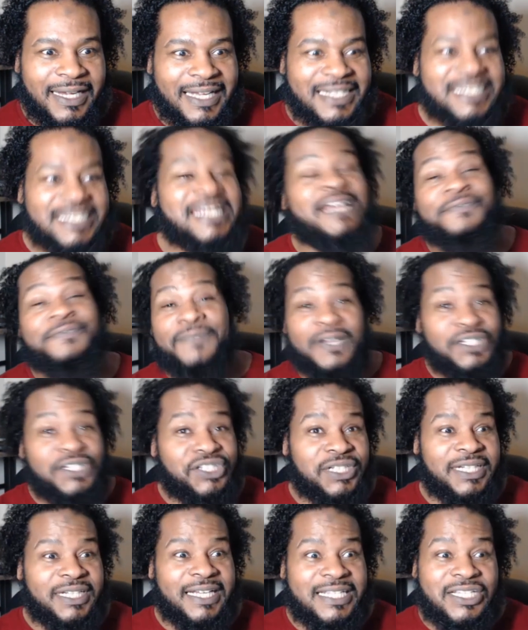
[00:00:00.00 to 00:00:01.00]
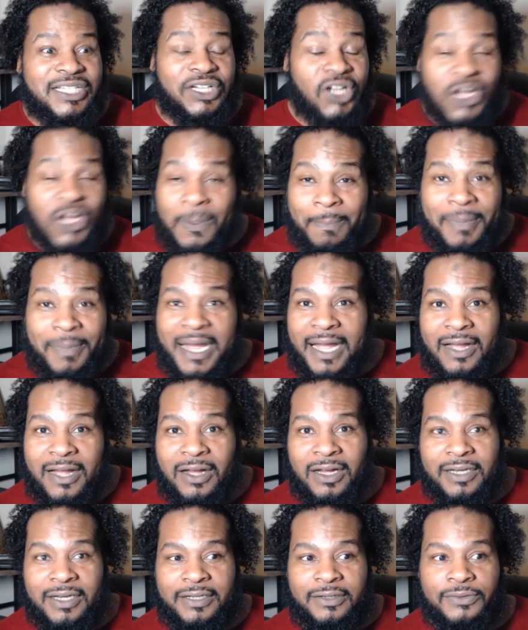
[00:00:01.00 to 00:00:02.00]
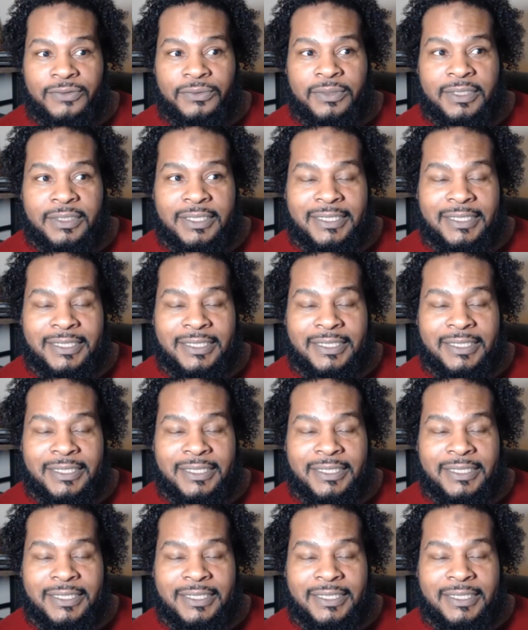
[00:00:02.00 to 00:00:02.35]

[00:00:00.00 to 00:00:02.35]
it's eventually it's going to come back on you.